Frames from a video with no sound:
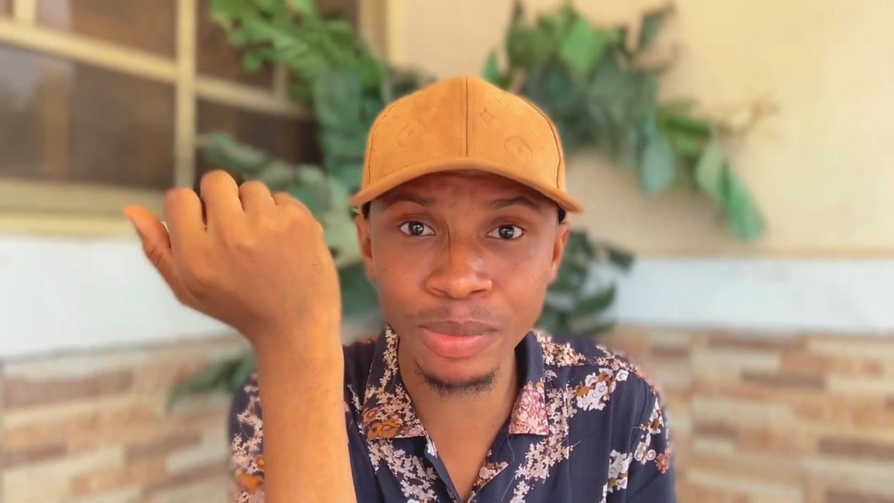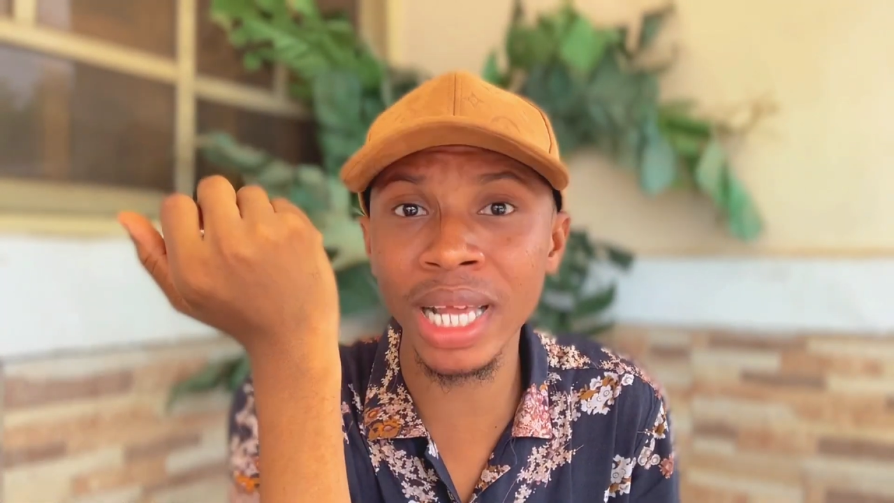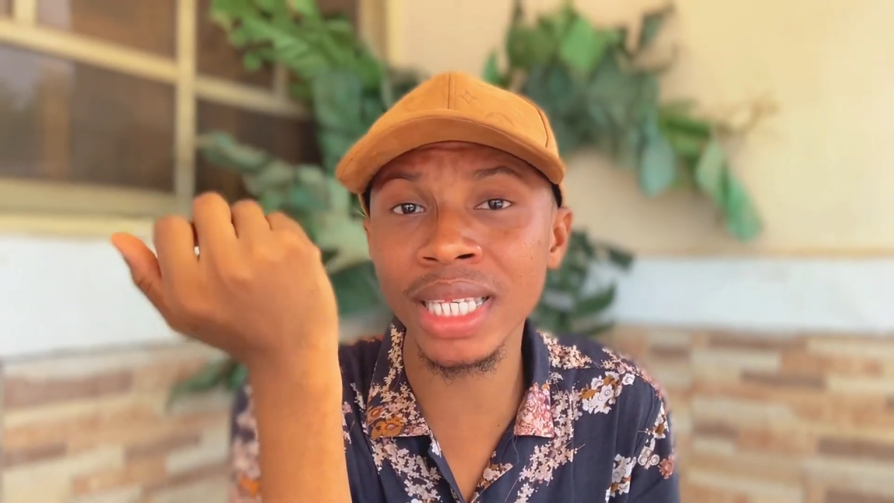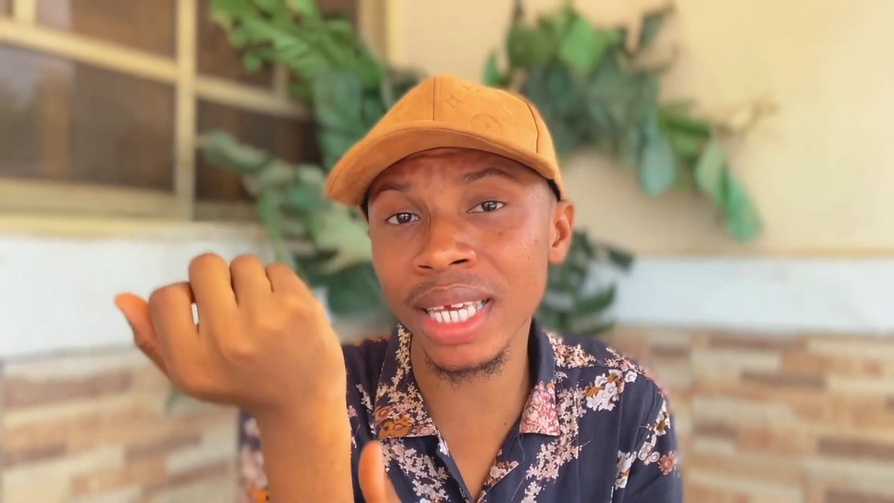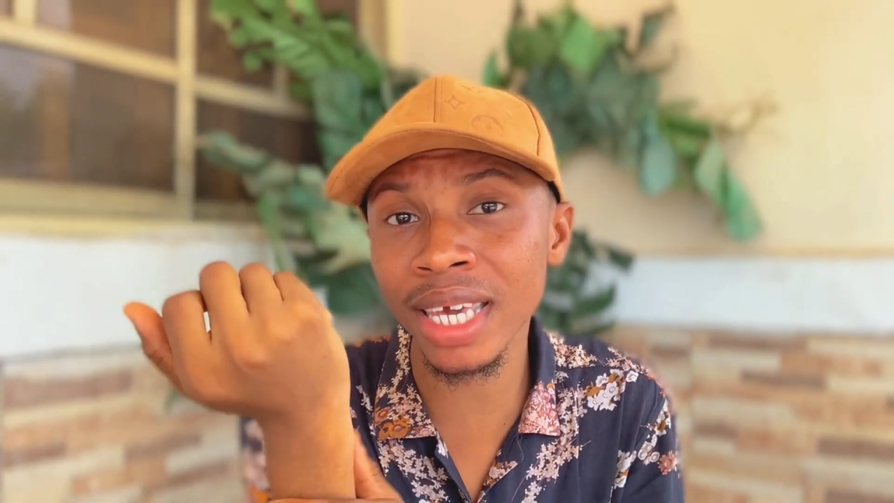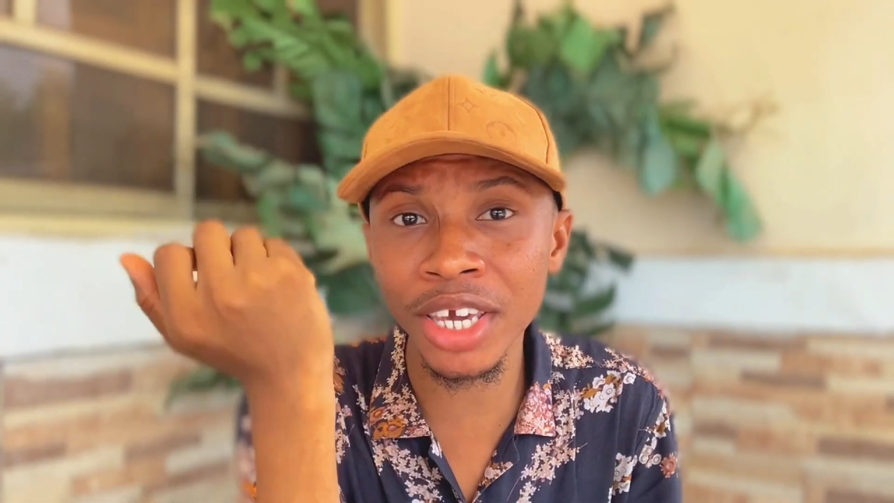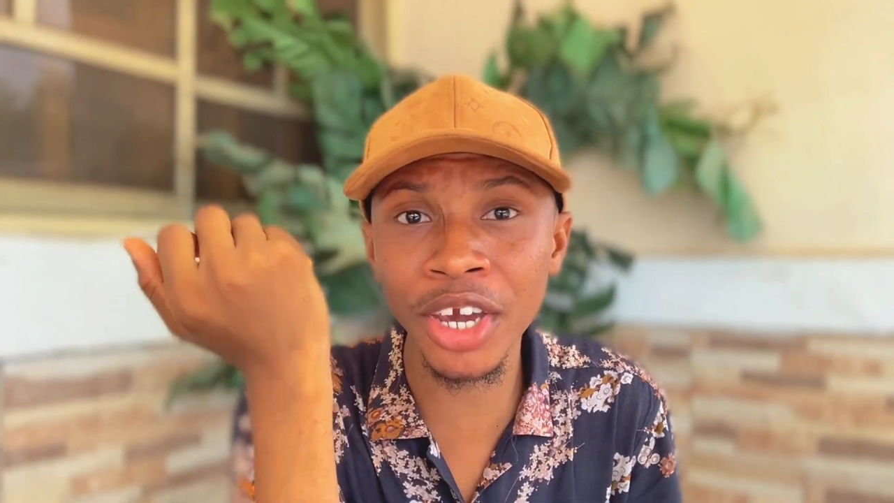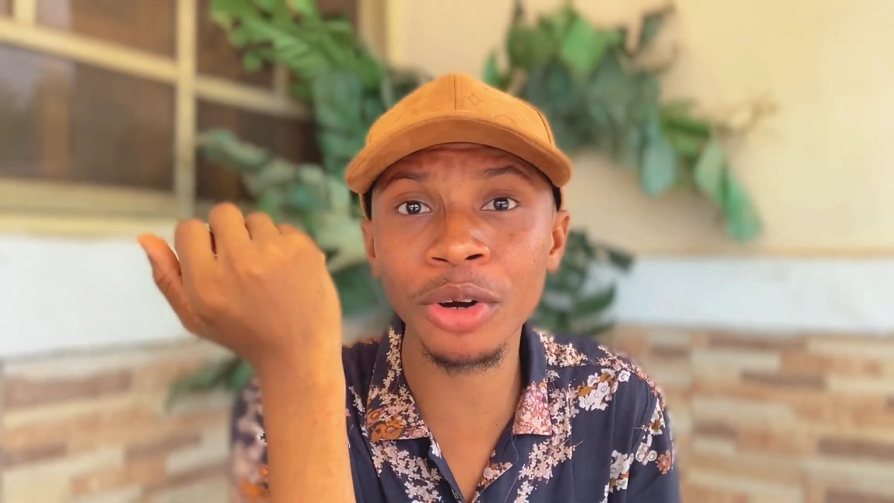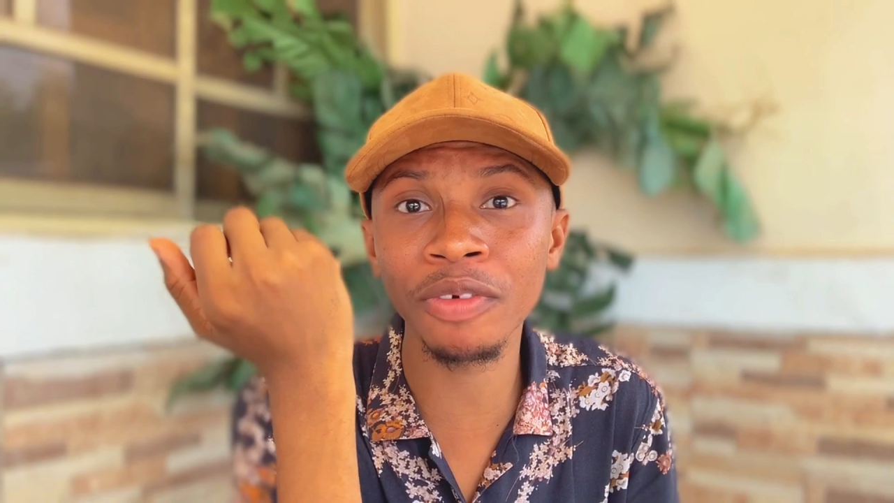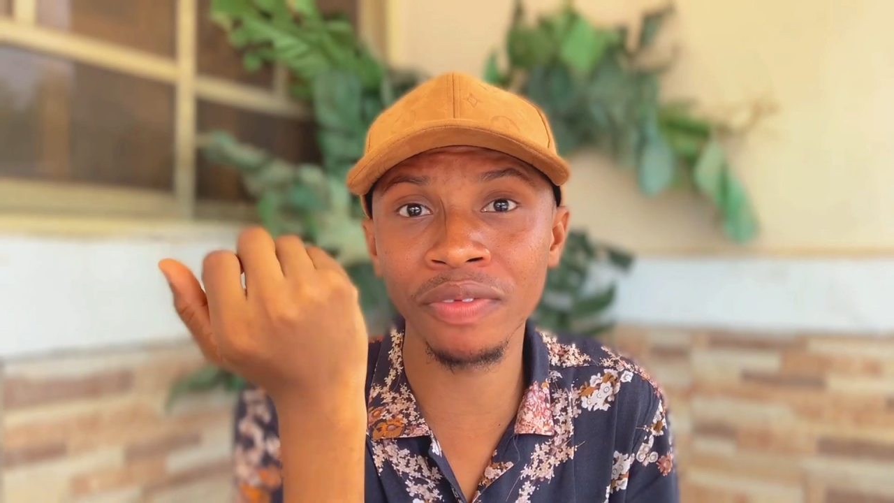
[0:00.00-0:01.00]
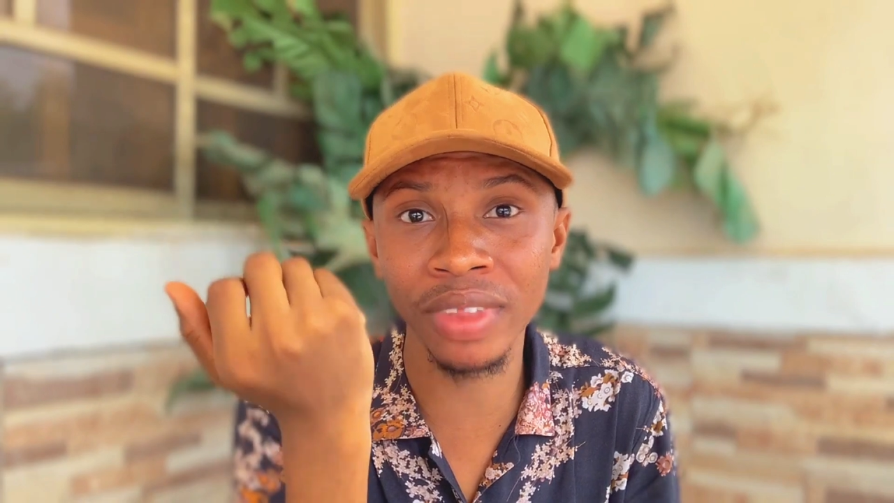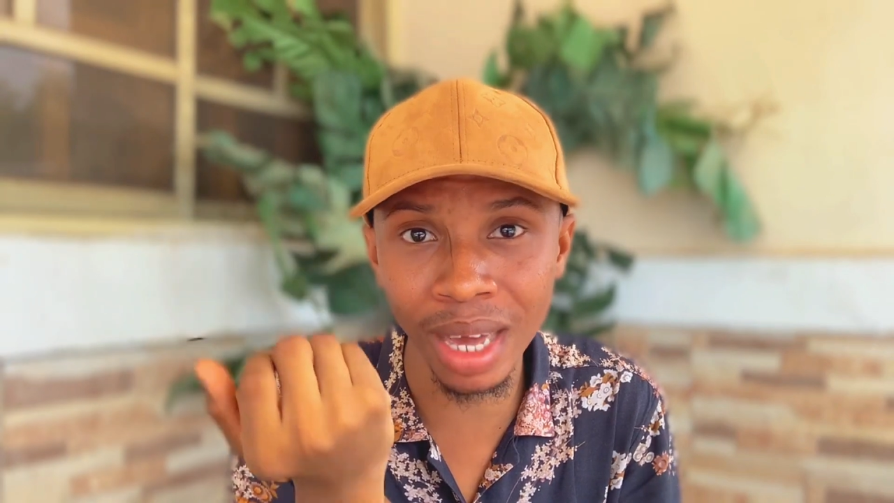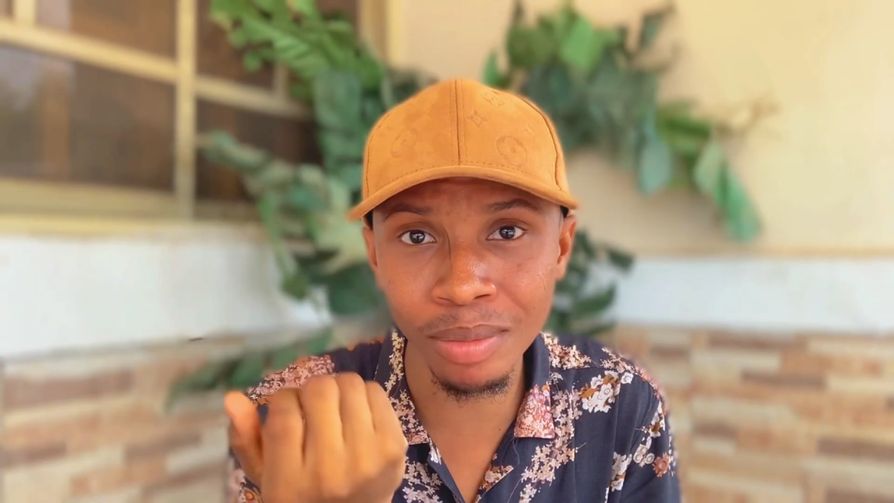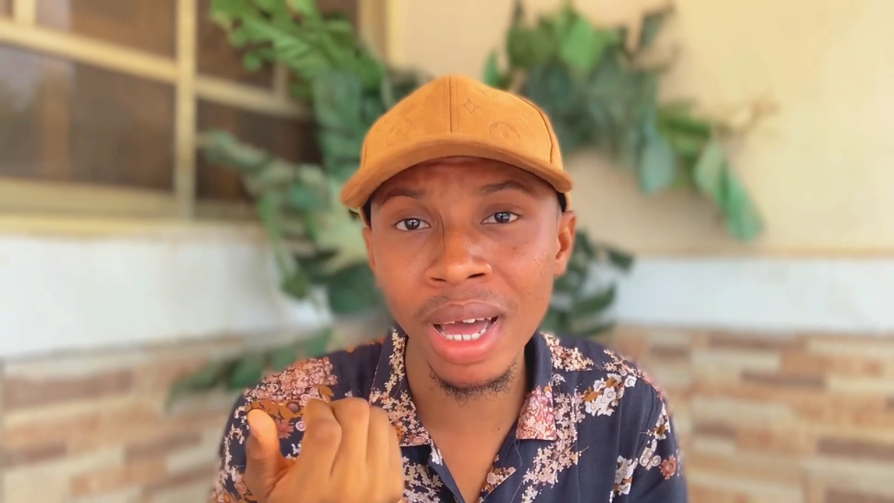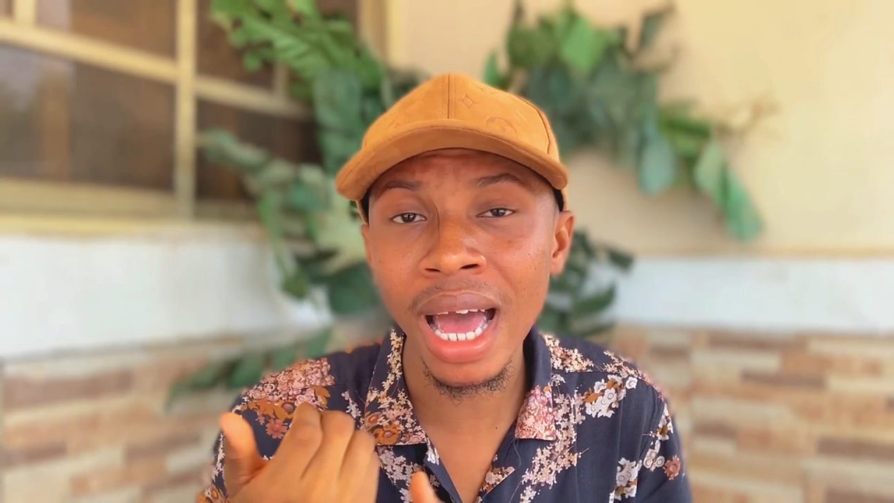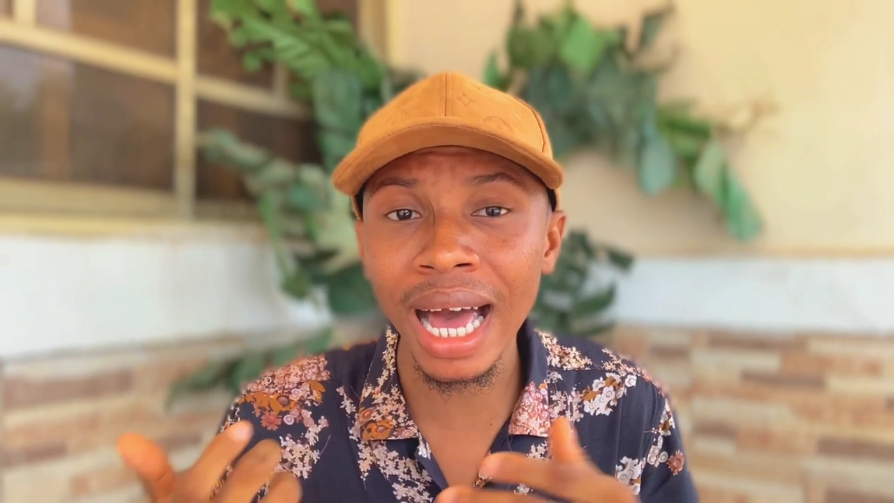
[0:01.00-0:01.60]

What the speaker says: by taking care of them,